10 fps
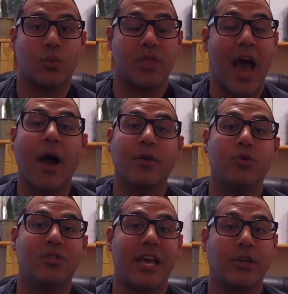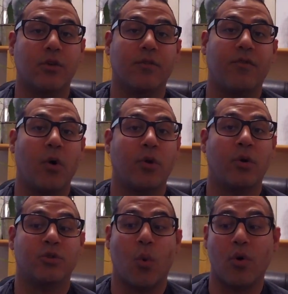with how you take your
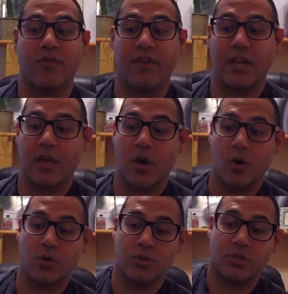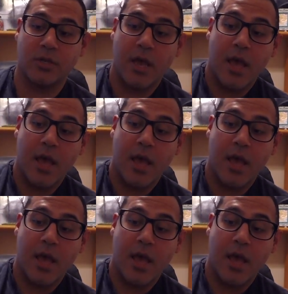photos or videos.